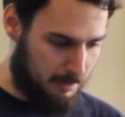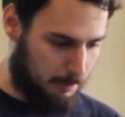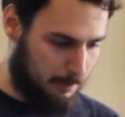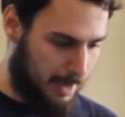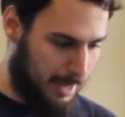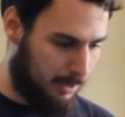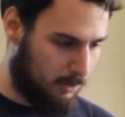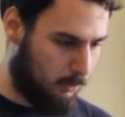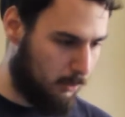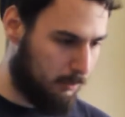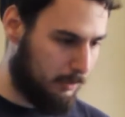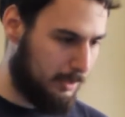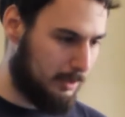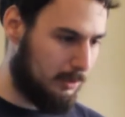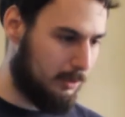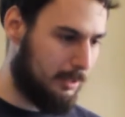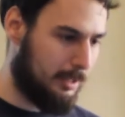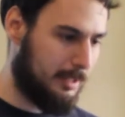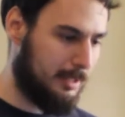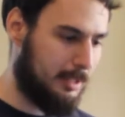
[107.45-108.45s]
to make when we
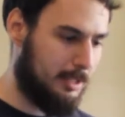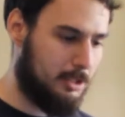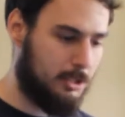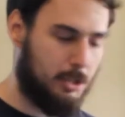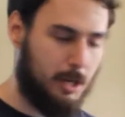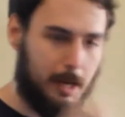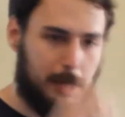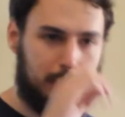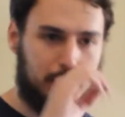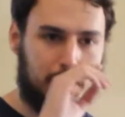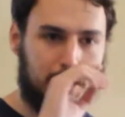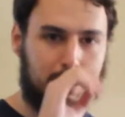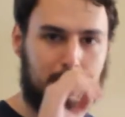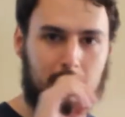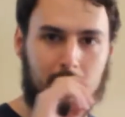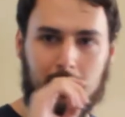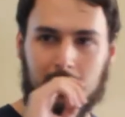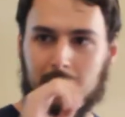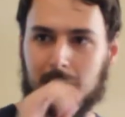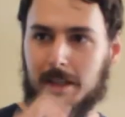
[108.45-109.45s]
look at these changes